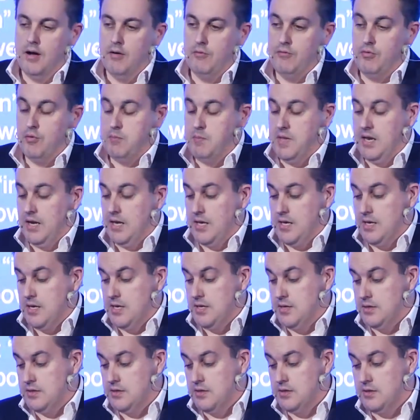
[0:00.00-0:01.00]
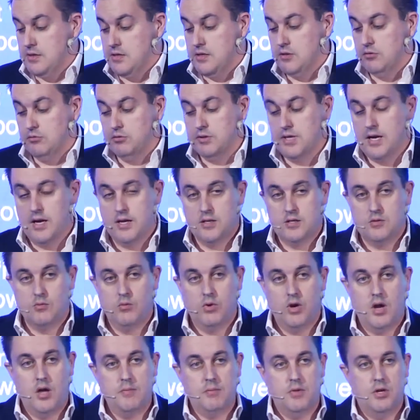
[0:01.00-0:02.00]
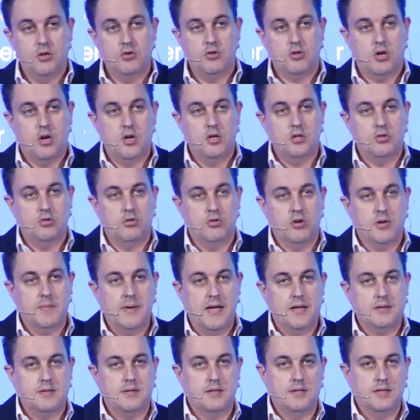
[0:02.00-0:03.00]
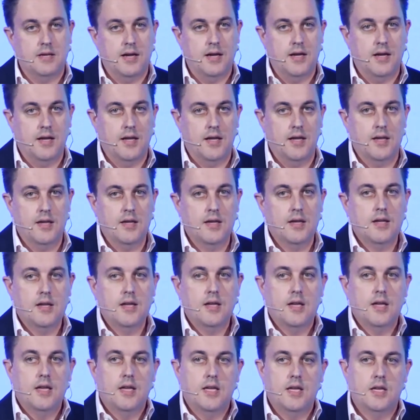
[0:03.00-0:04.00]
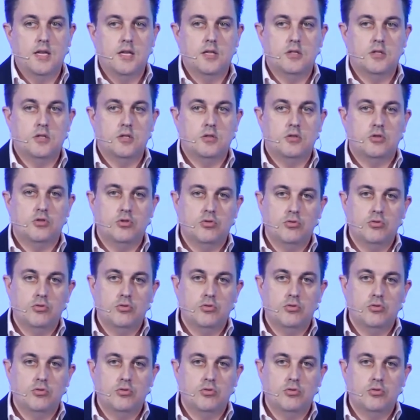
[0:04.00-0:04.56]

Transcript: for many years and still does. And what I'm going to try and talk about today is